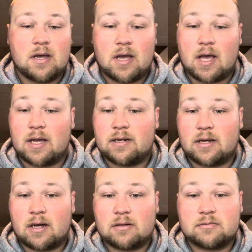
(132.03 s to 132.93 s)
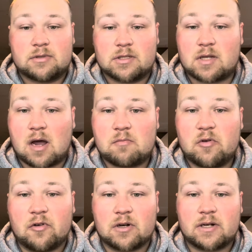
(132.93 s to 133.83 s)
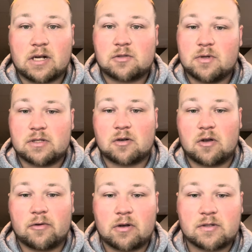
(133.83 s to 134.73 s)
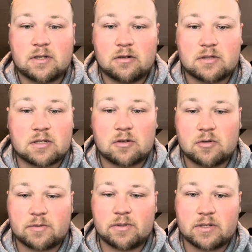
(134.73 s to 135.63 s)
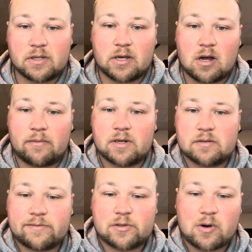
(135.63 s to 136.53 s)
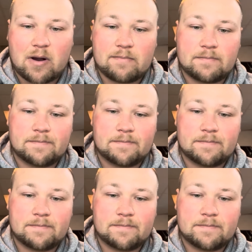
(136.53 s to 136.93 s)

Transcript: And uh, just got to move on to next week. So here we go, Steelers. As always, please like, comment, and subscribe.